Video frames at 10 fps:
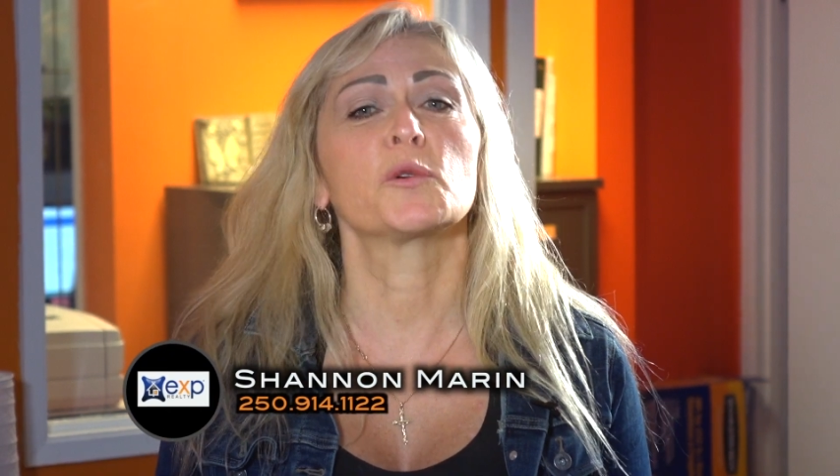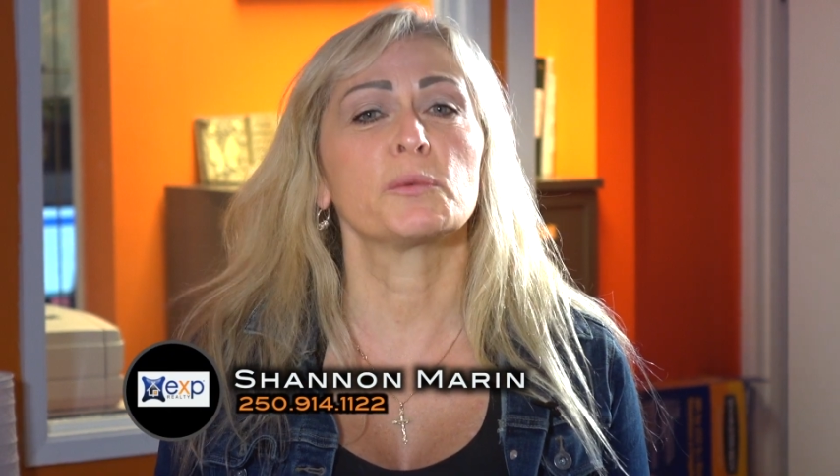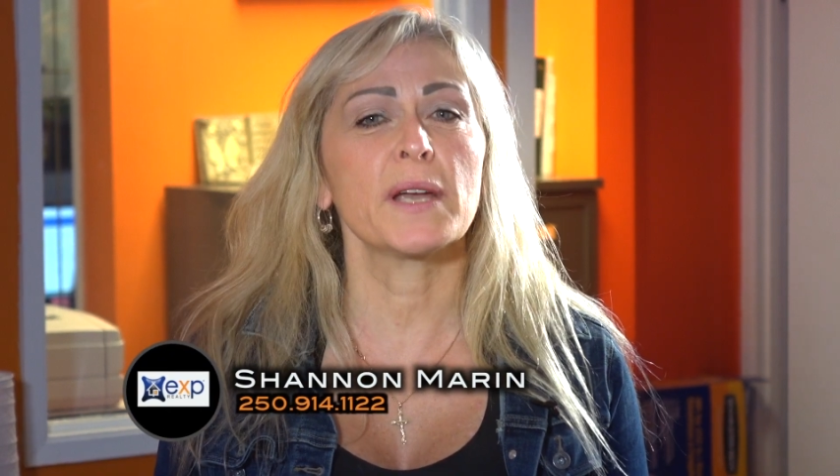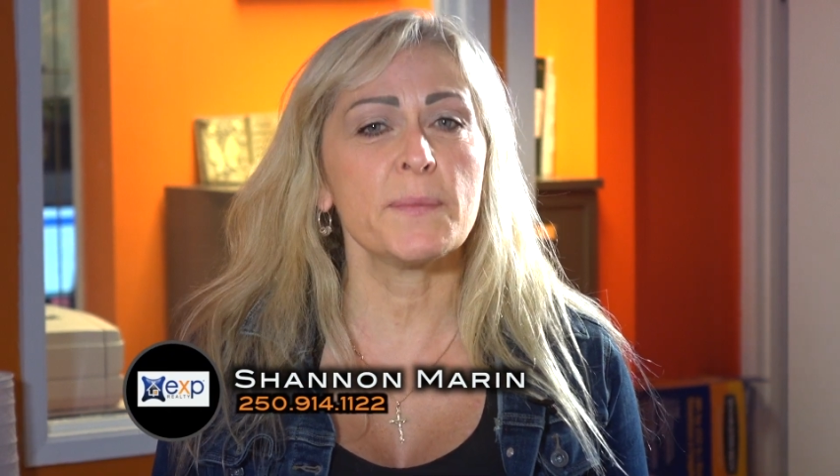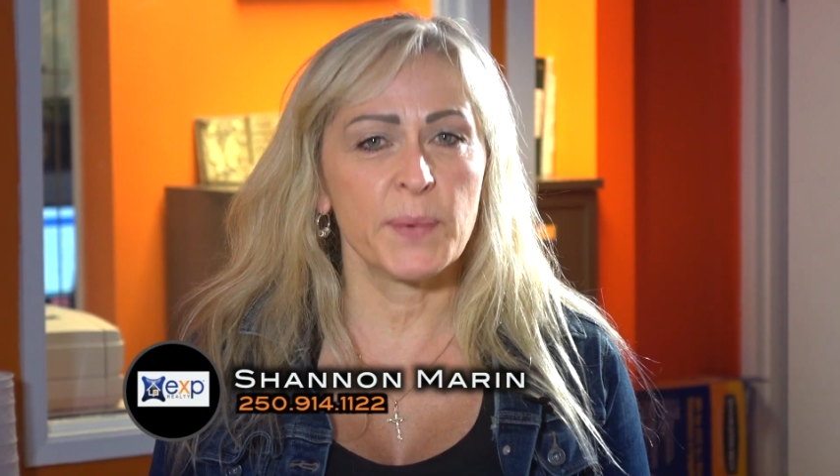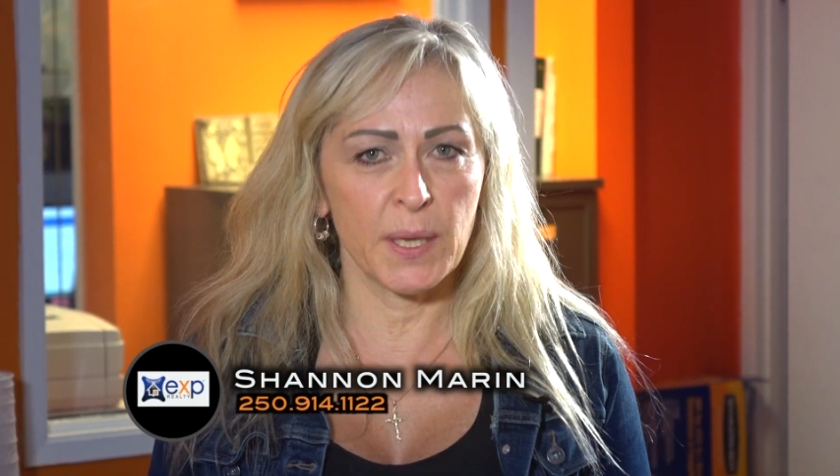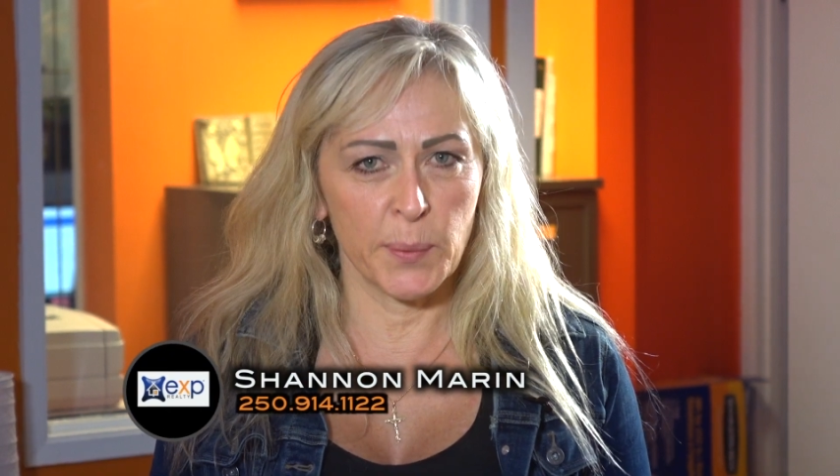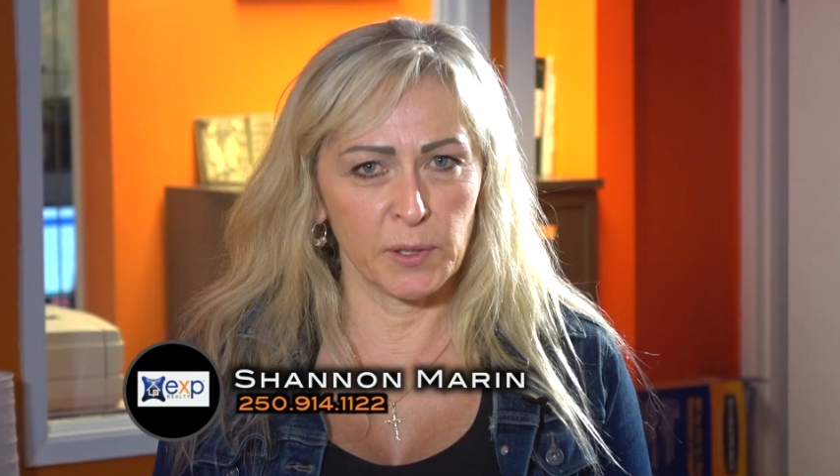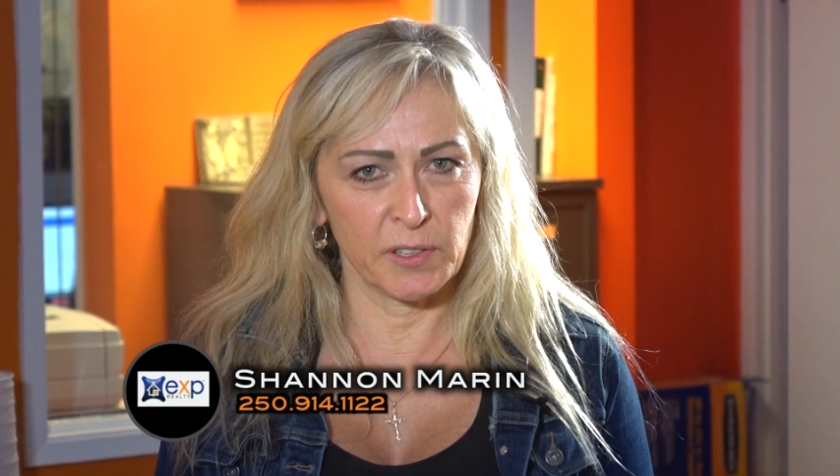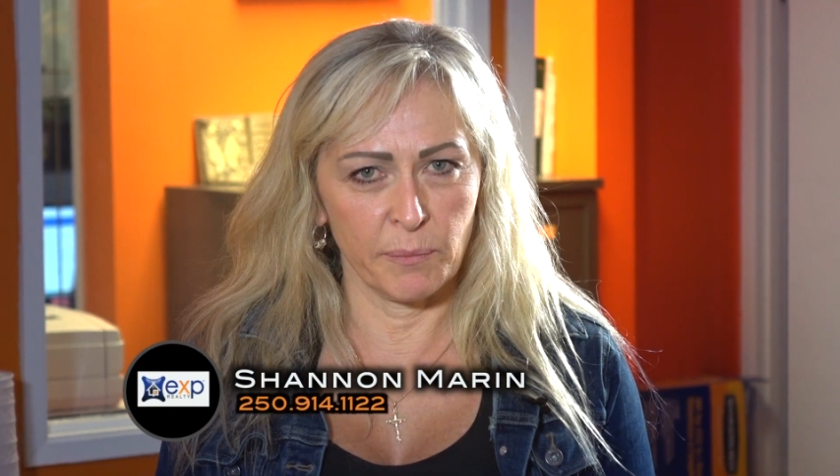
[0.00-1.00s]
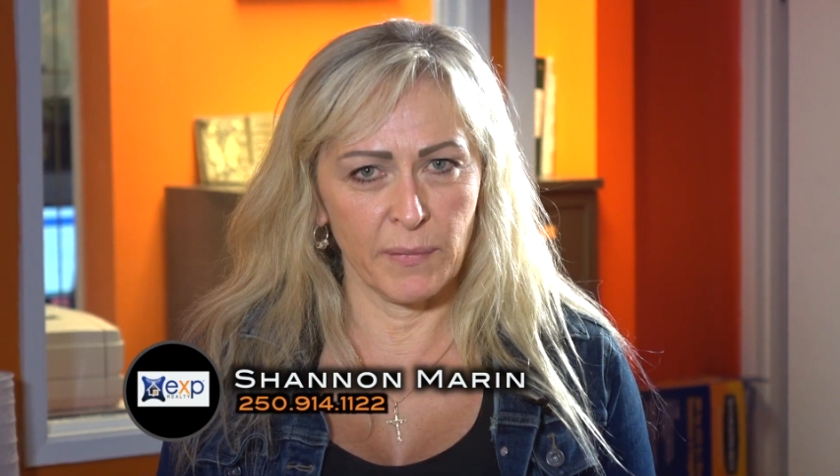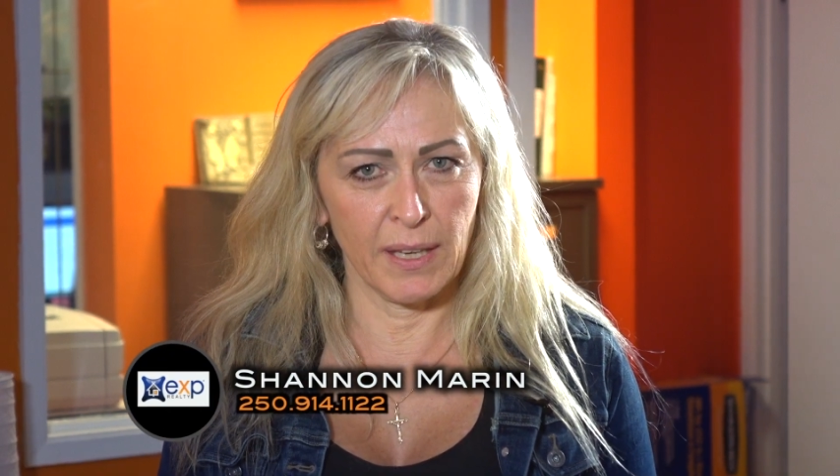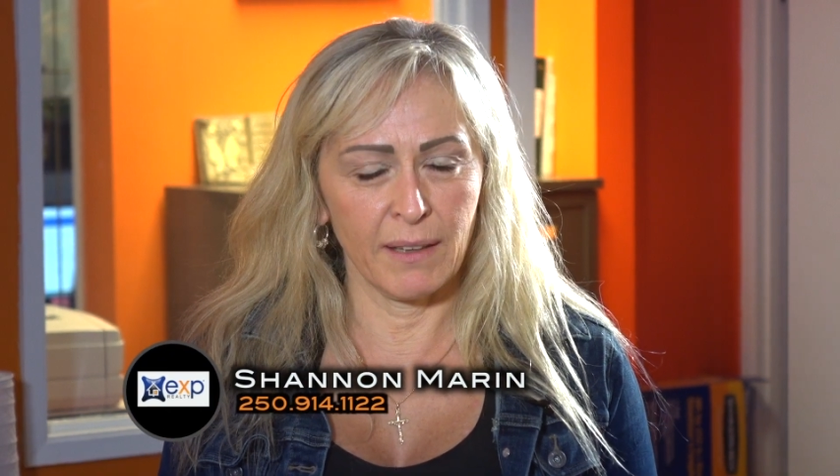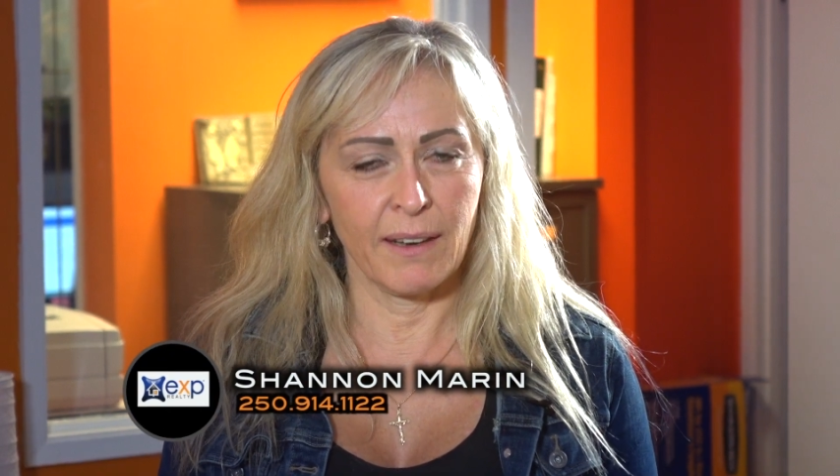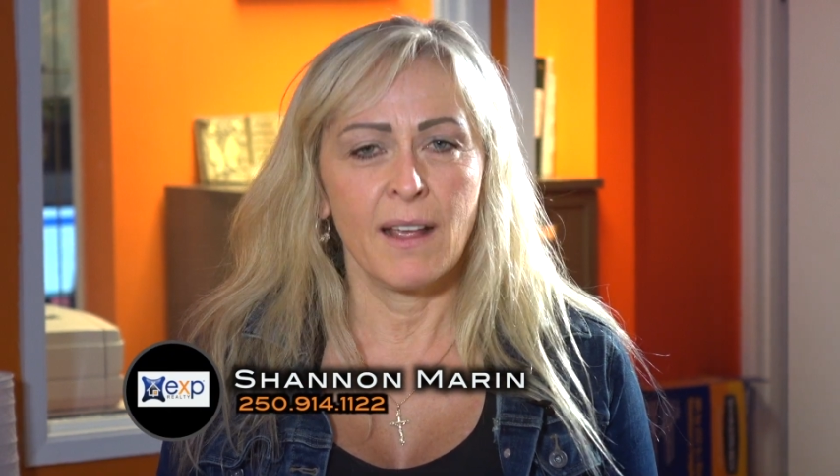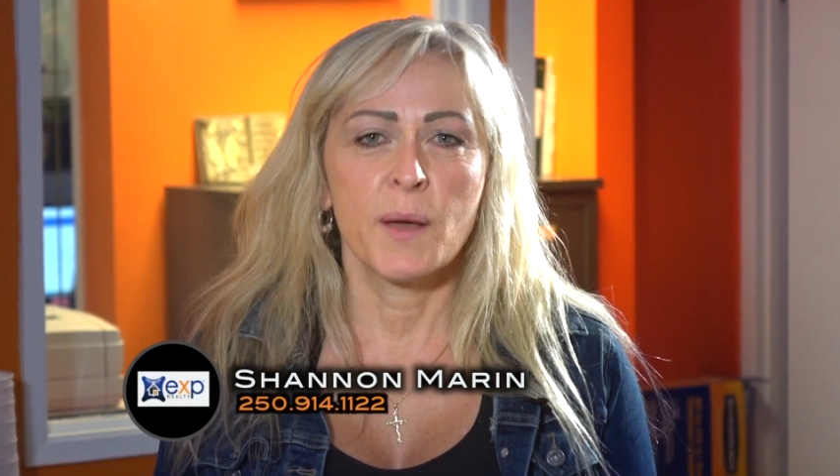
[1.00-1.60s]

great people to meet,